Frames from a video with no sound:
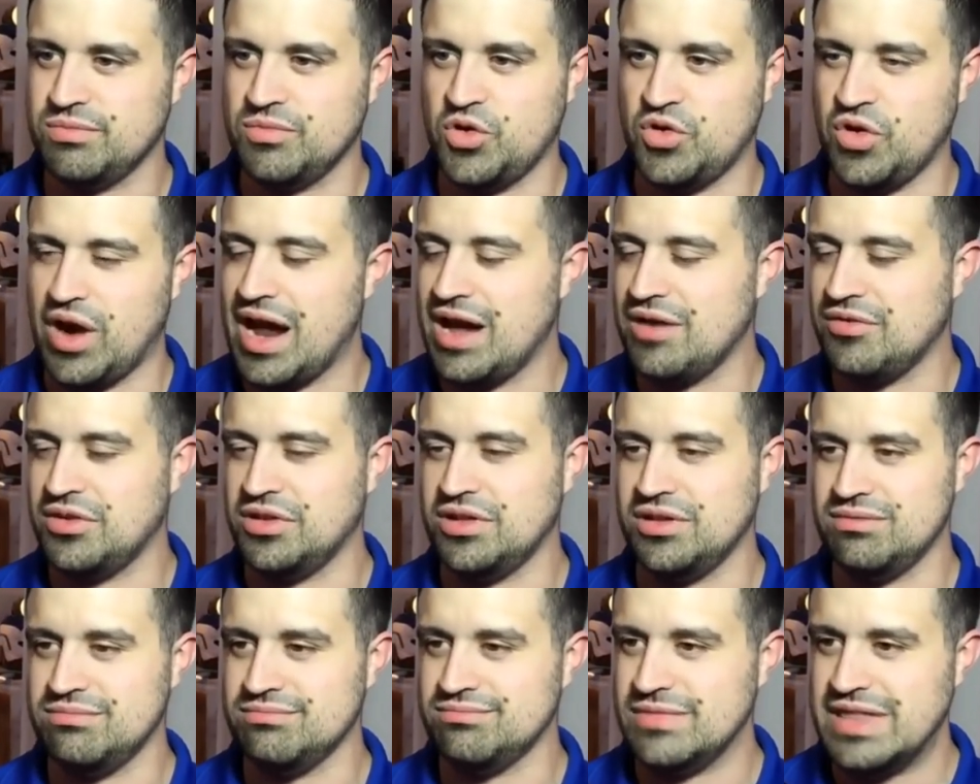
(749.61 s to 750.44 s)

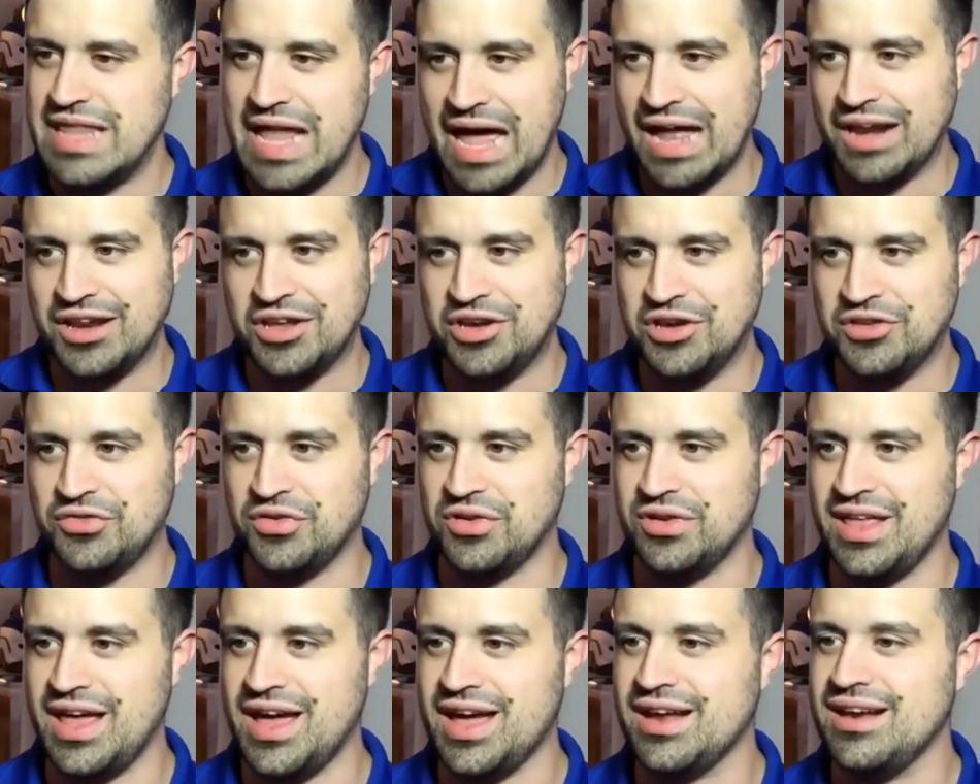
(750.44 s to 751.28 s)
gravel, not good
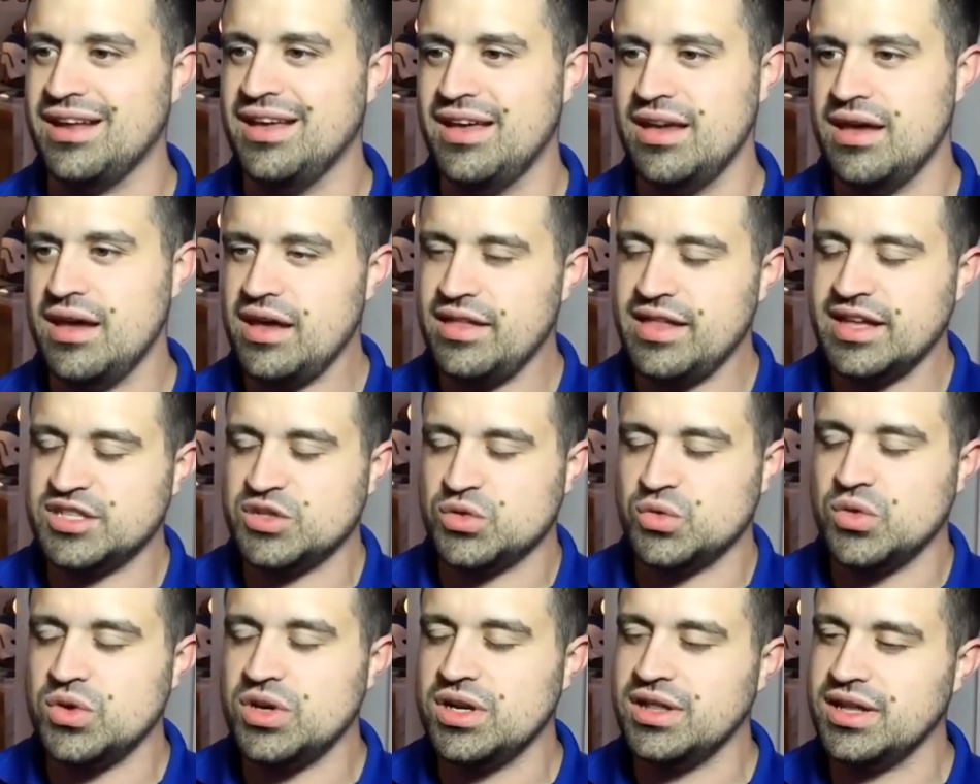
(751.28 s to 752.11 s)
for that. And that's
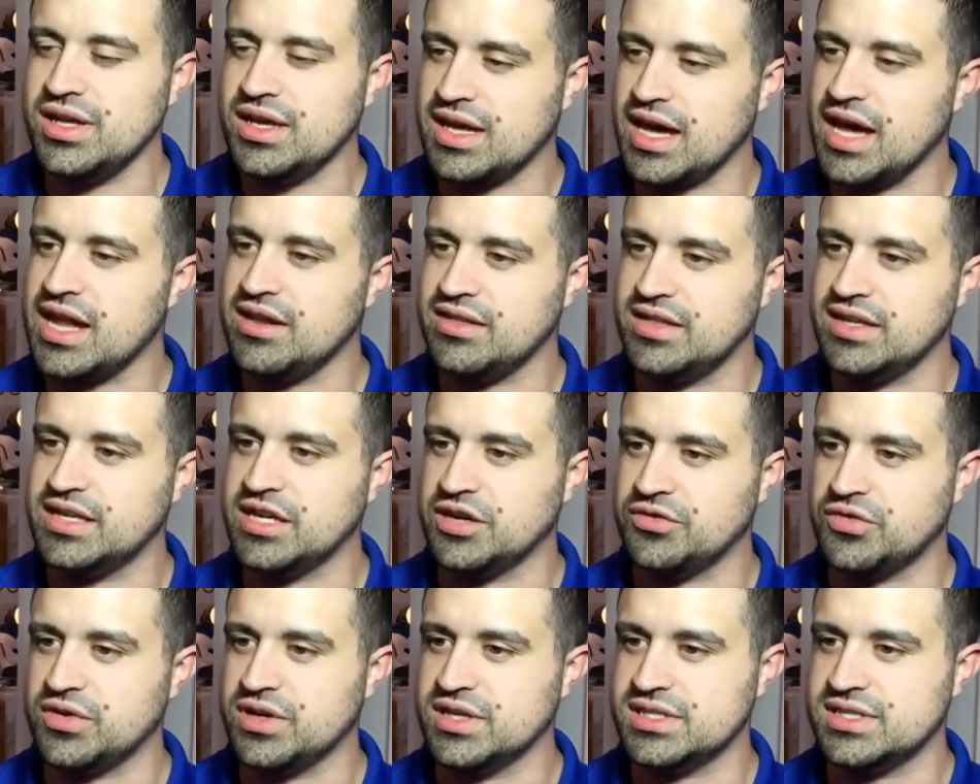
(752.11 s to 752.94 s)
really kind of the
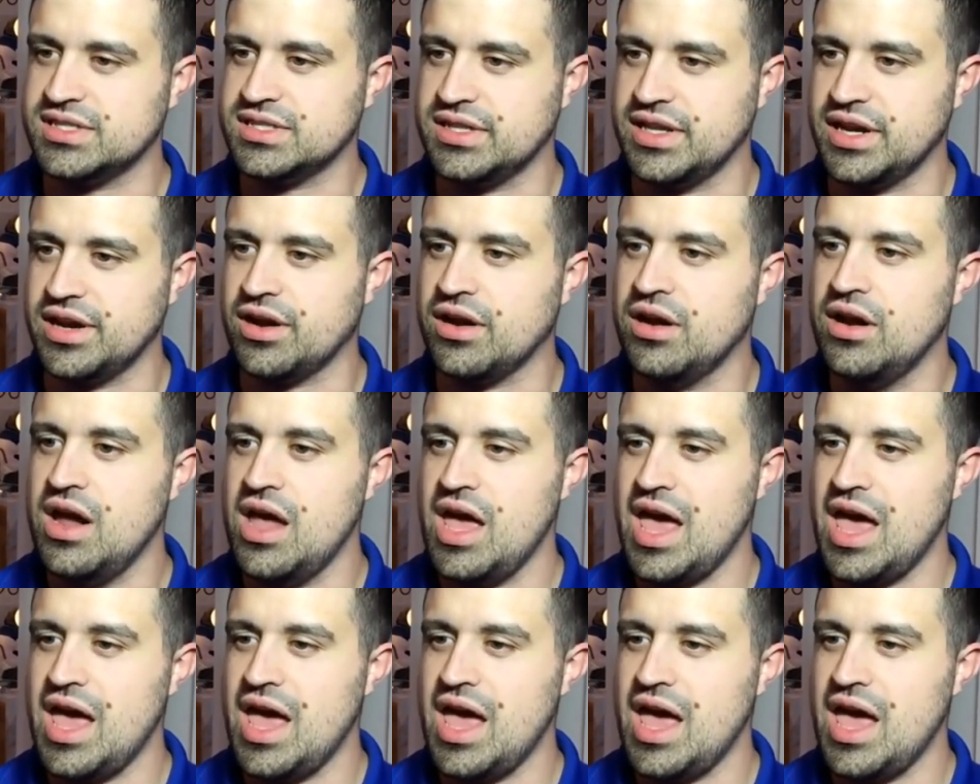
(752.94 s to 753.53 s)
difference there.